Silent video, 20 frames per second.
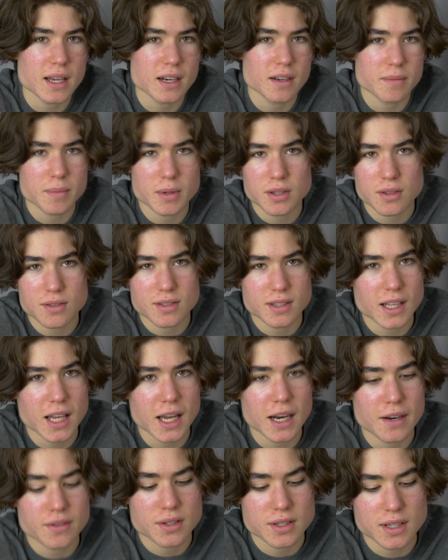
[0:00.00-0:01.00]
and I've been using
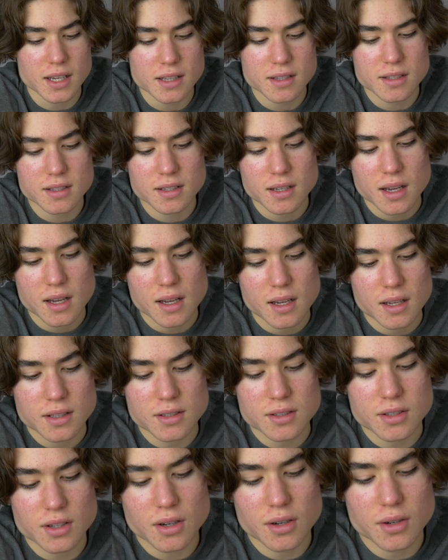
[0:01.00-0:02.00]
that ever since.
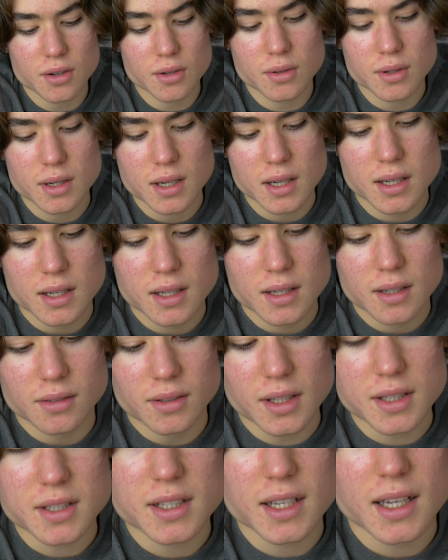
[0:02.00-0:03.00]
So
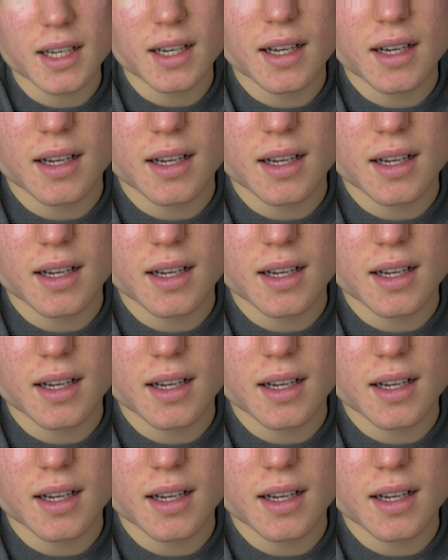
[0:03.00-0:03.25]
let's get